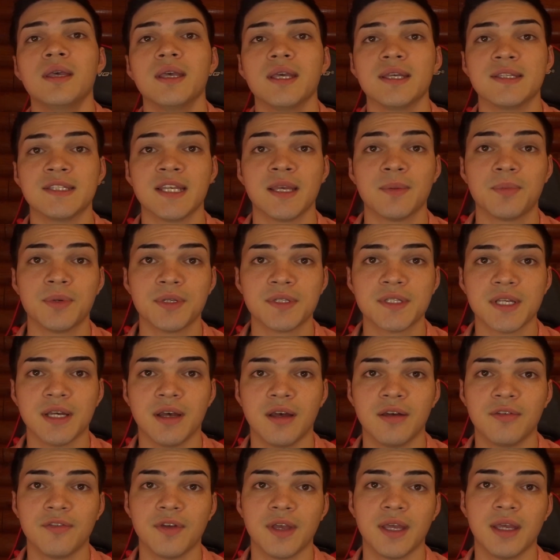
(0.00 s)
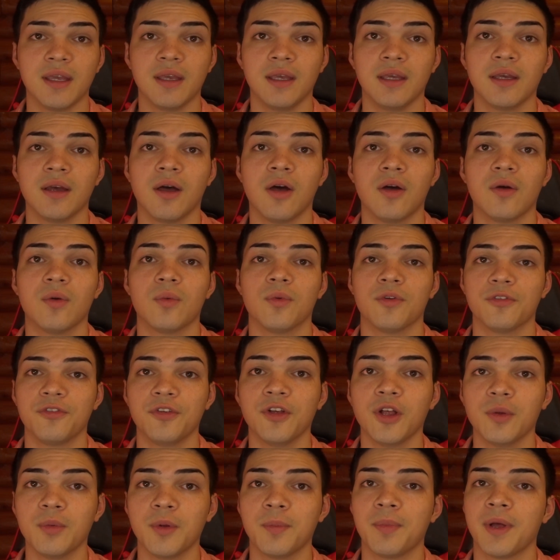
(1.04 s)
Examples of a
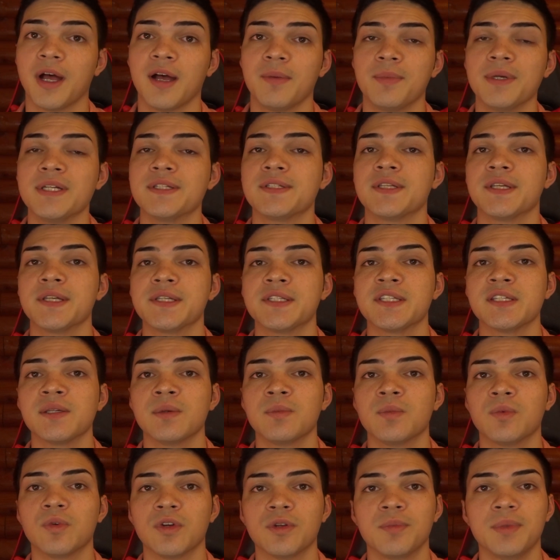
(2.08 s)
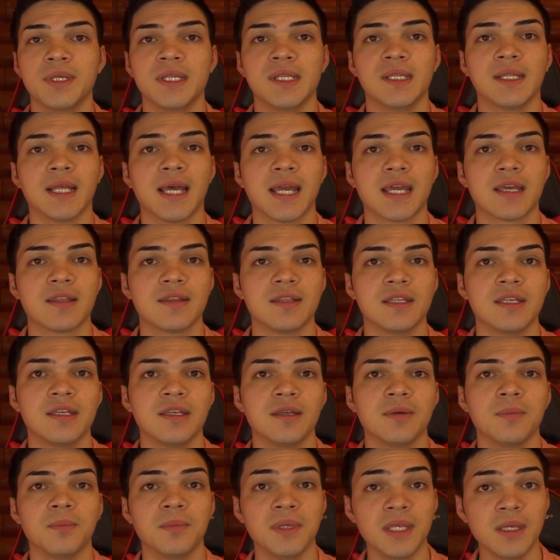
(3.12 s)
refillable pod-based system would be like
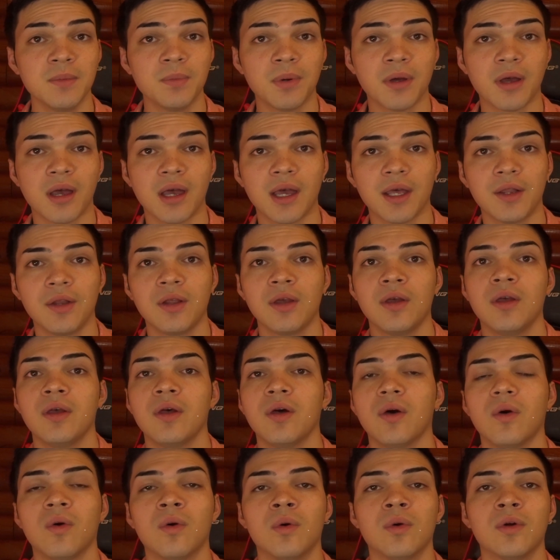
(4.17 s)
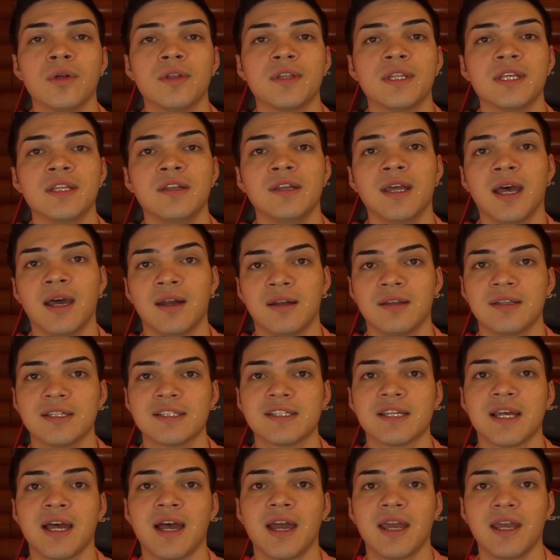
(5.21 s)
the Mi Pod or the
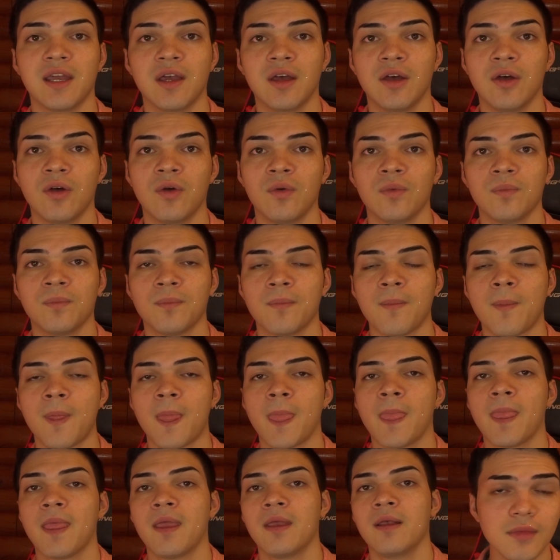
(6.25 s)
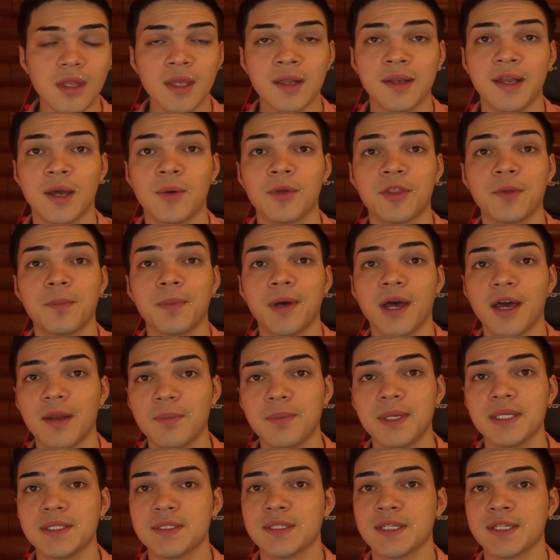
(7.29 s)
Nautilus IO. Now with a
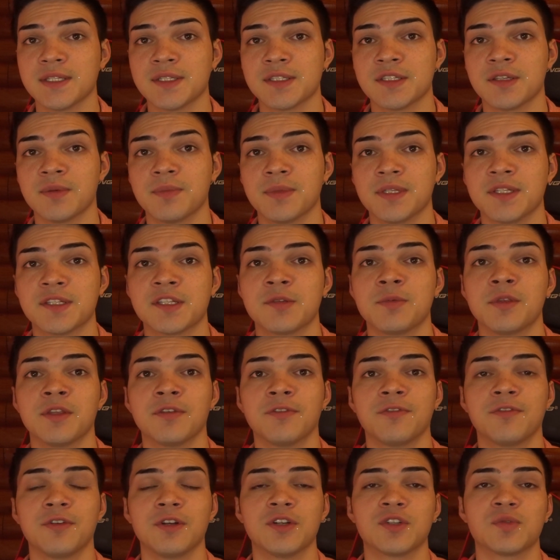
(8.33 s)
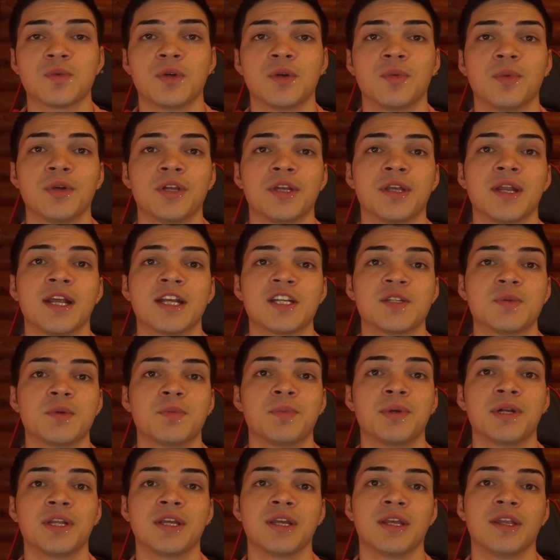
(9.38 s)
pod-based system, this is going to be the first one where you can actually be
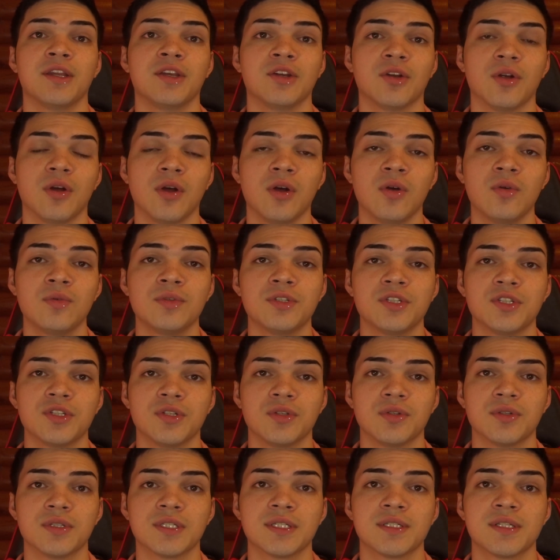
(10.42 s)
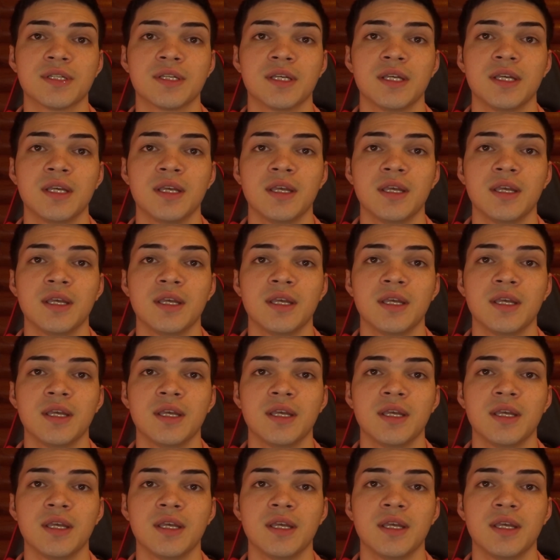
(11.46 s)
putting in your own juice.